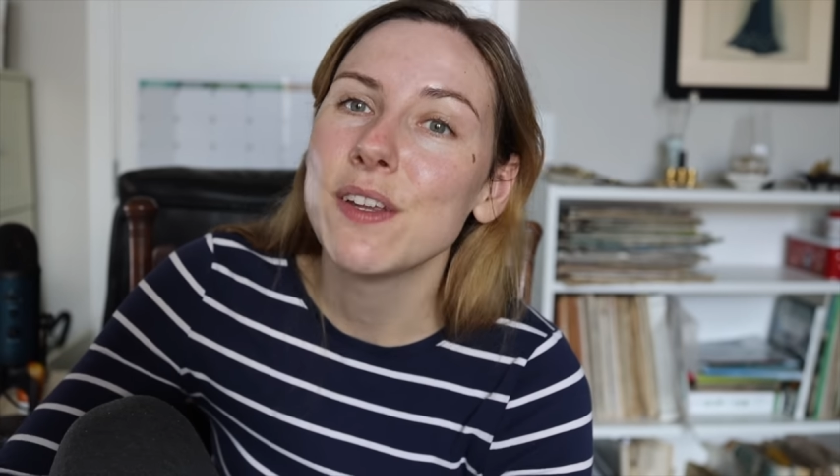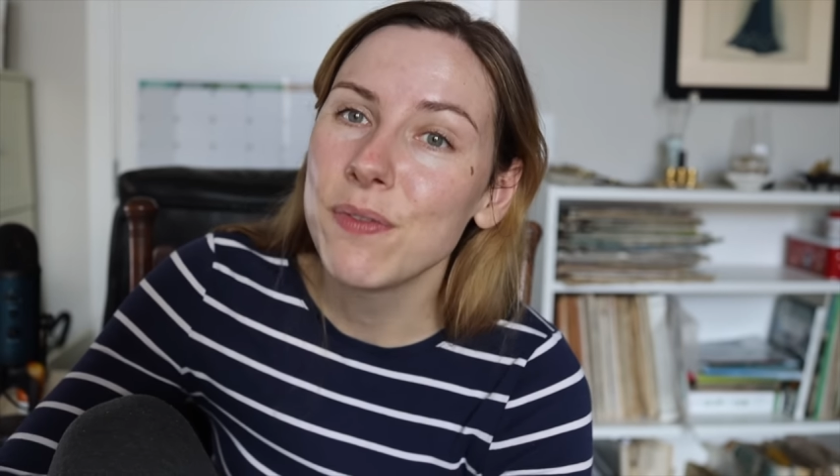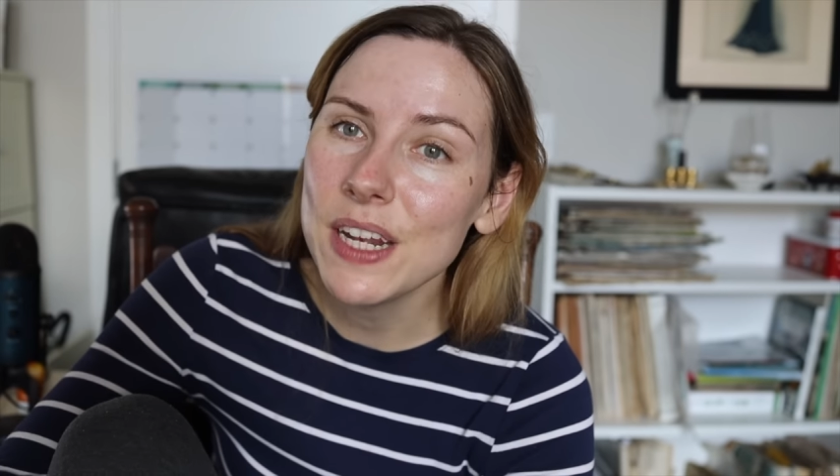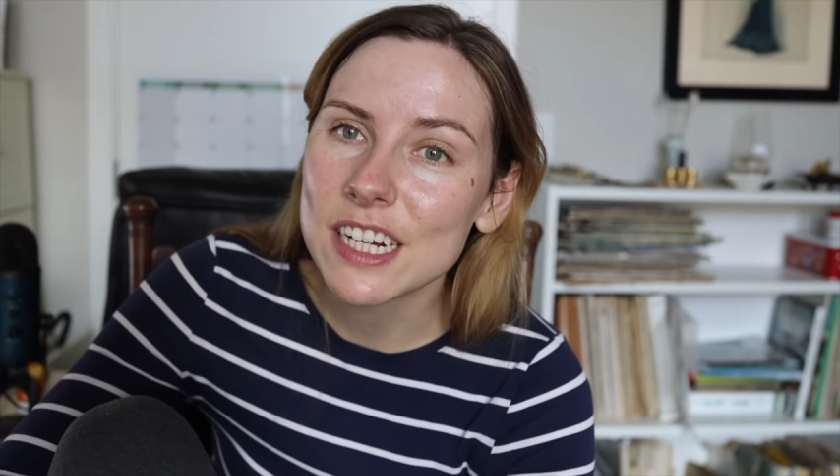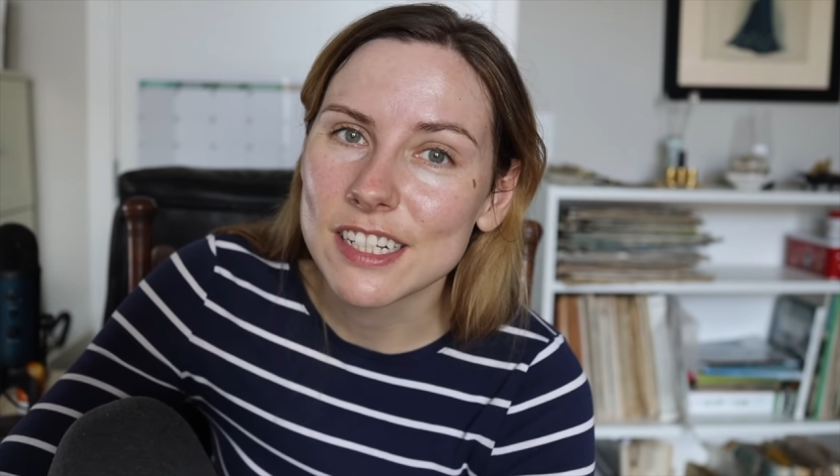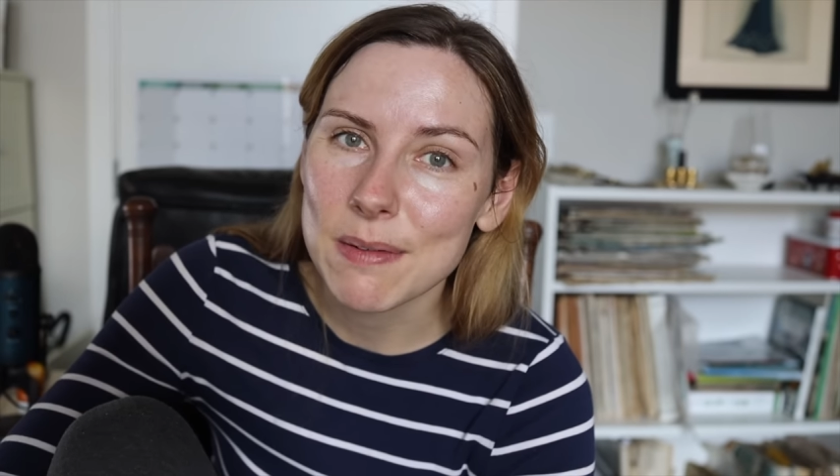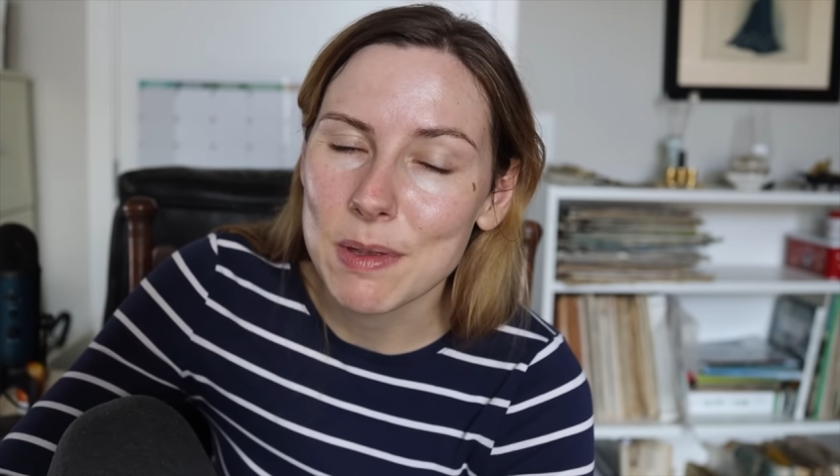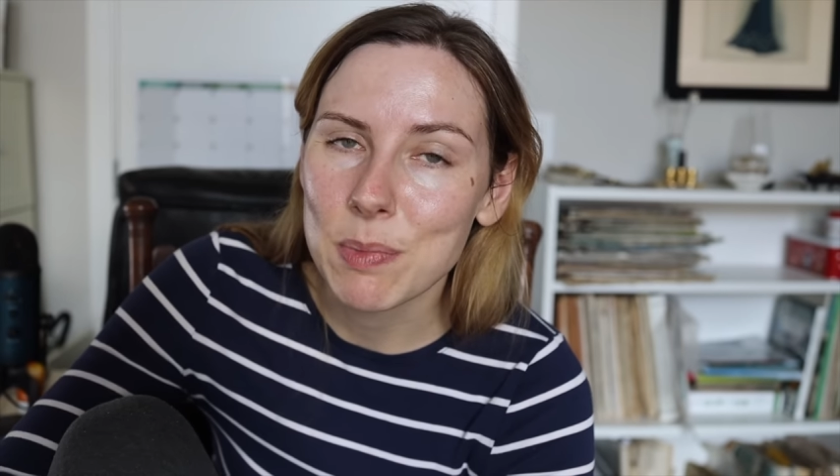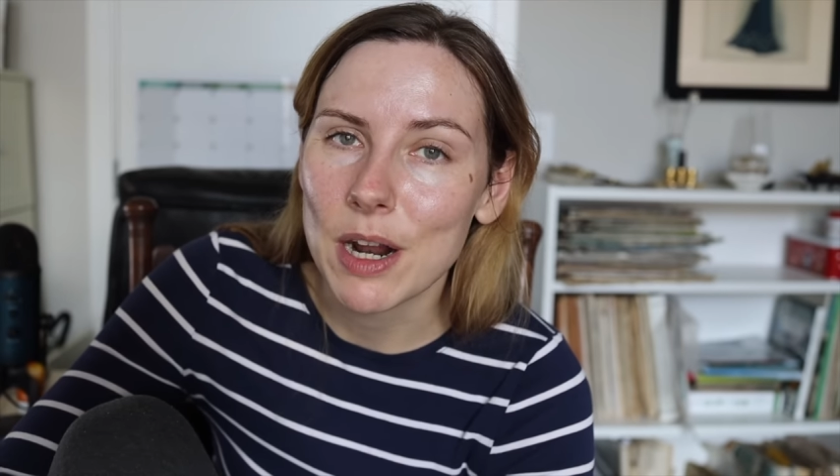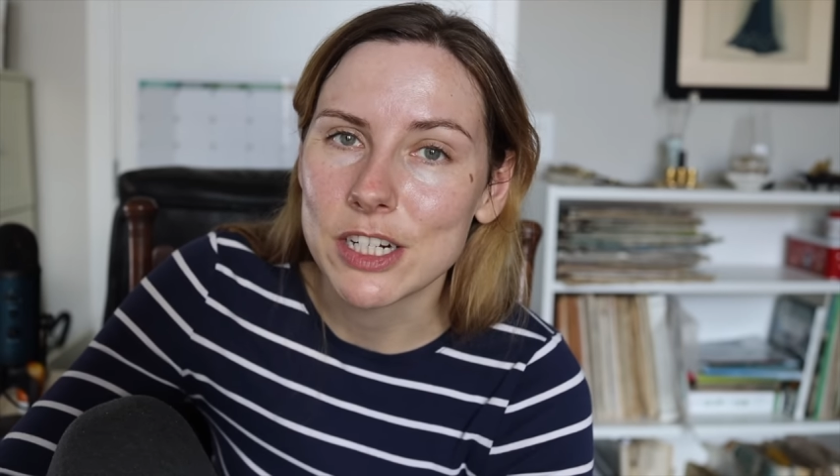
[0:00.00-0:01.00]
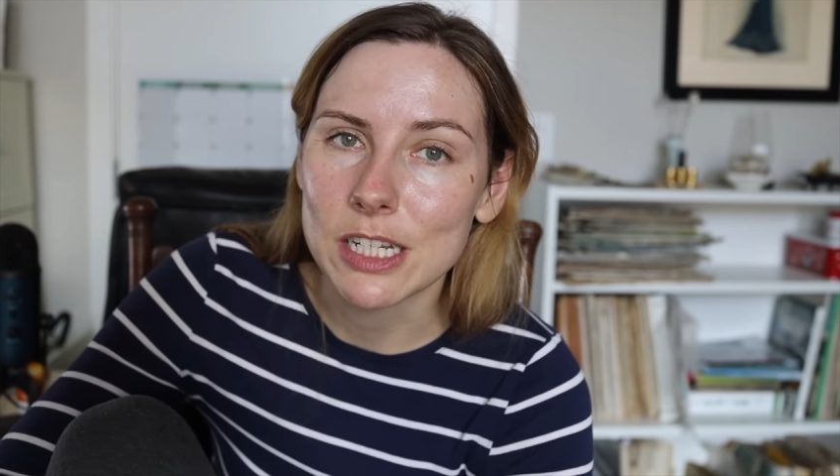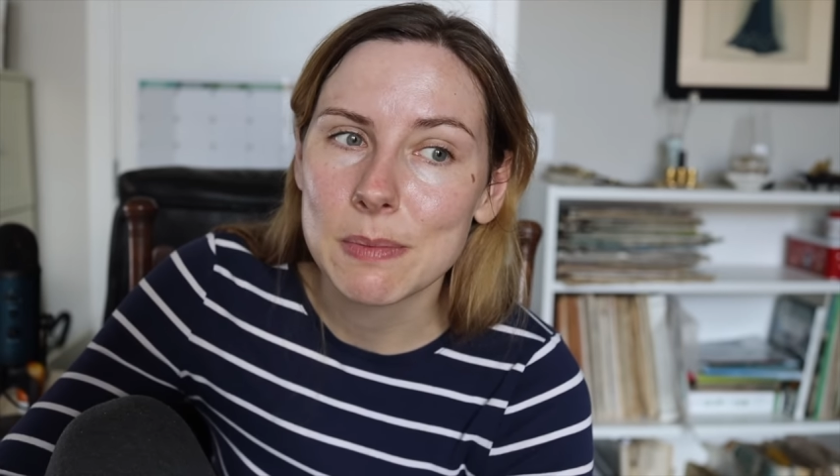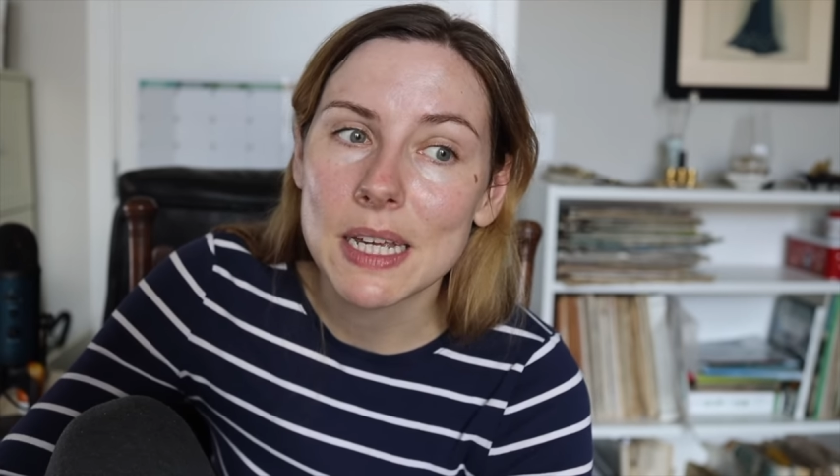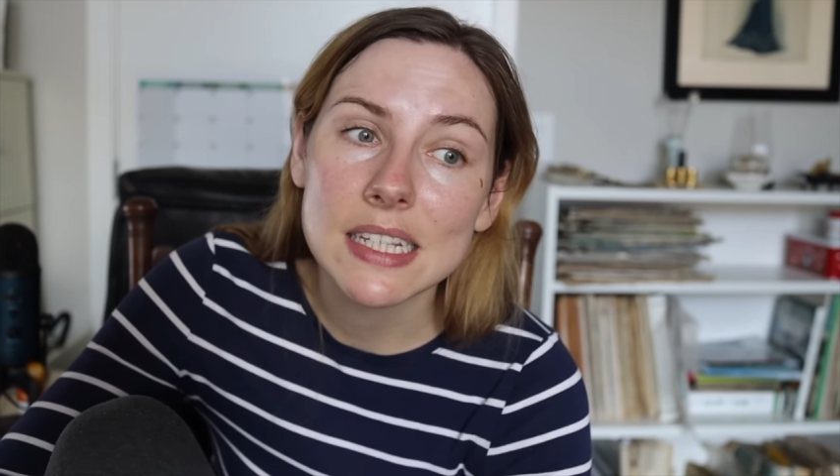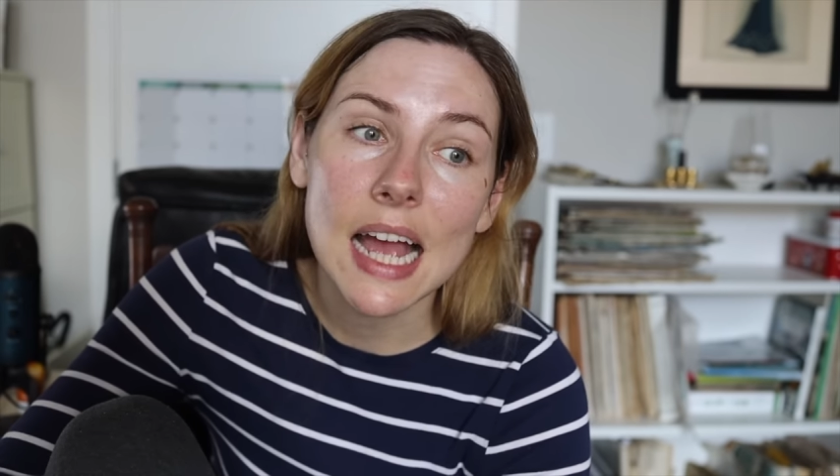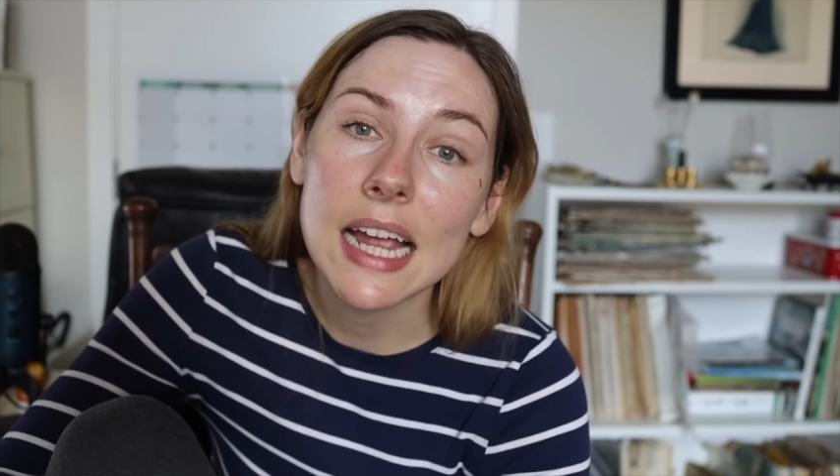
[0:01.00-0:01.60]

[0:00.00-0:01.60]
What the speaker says: to finish some of the projects because